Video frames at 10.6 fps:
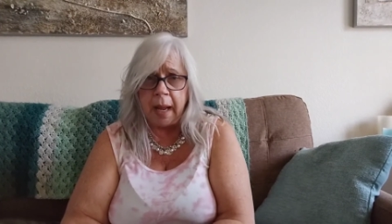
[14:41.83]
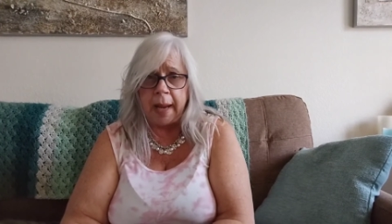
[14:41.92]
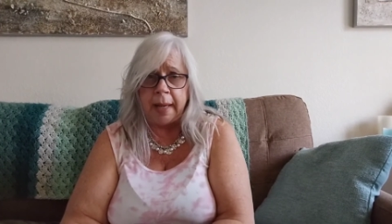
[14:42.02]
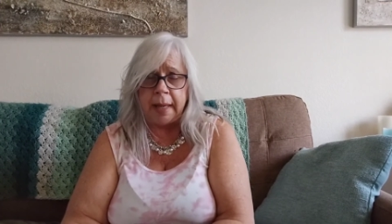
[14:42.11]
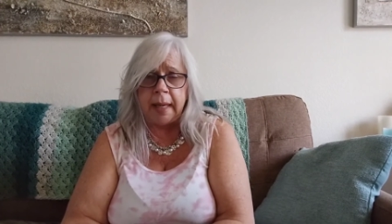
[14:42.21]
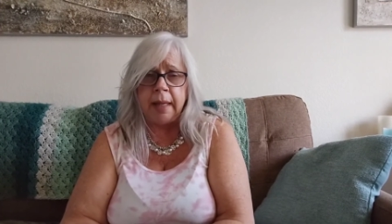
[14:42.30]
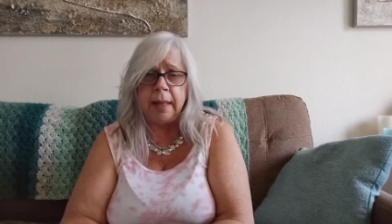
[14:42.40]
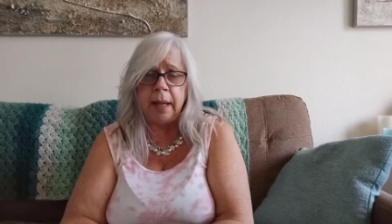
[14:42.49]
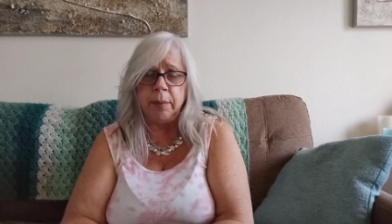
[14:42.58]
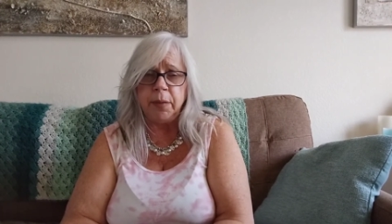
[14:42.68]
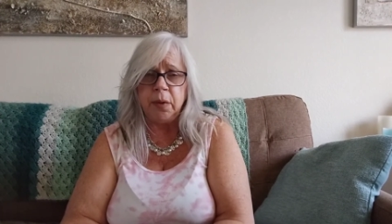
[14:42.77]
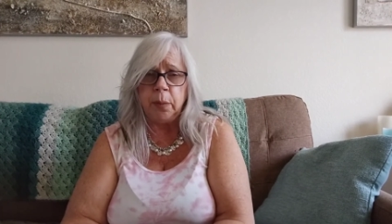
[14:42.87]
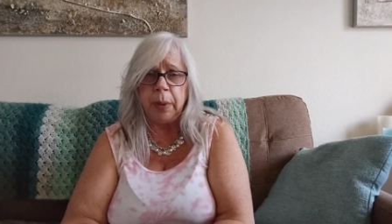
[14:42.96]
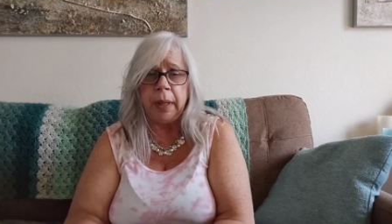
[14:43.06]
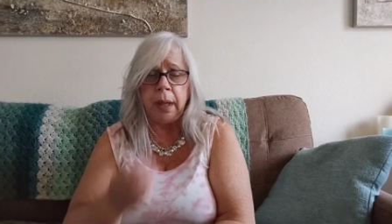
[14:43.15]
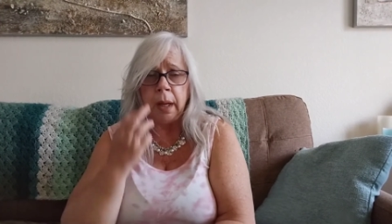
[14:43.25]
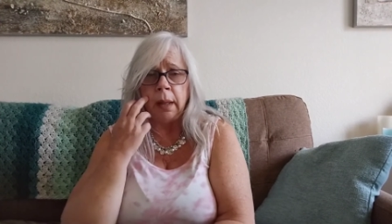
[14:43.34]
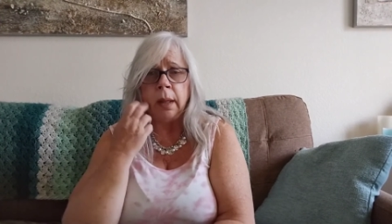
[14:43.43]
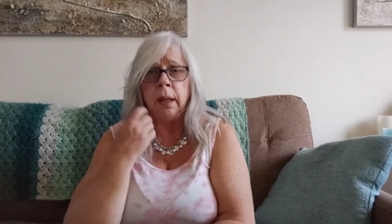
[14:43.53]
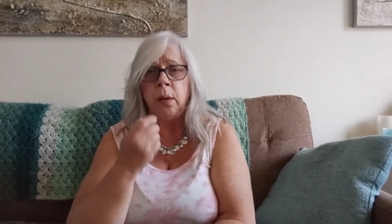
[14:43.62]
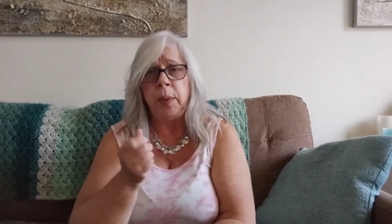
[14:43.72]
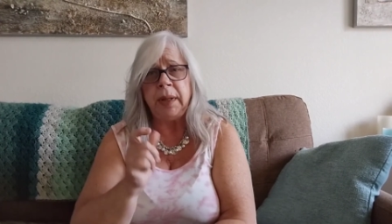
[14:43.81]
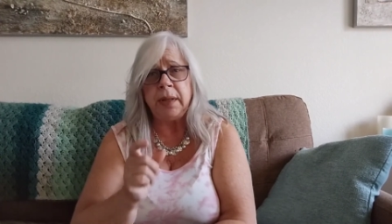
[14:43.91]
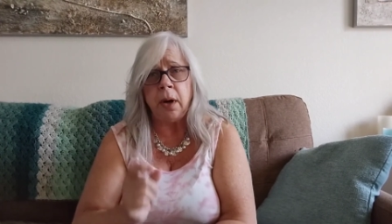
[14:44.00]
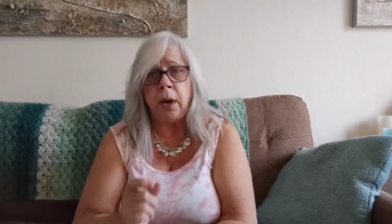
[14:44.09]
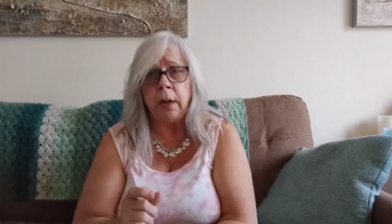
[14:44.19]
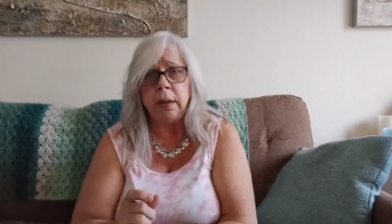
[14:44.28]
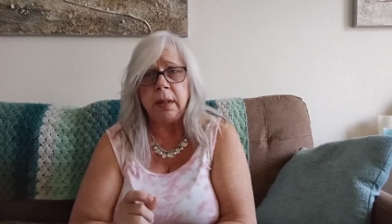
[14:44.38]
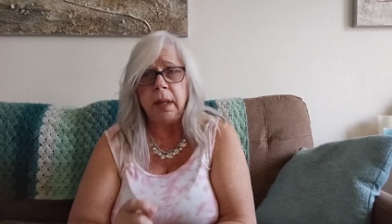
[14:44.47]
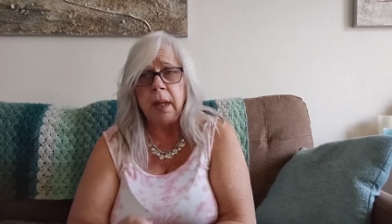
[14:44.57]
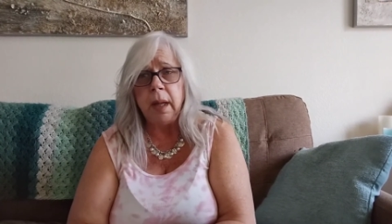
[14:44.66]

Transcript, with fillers: I need them to be a little bit tart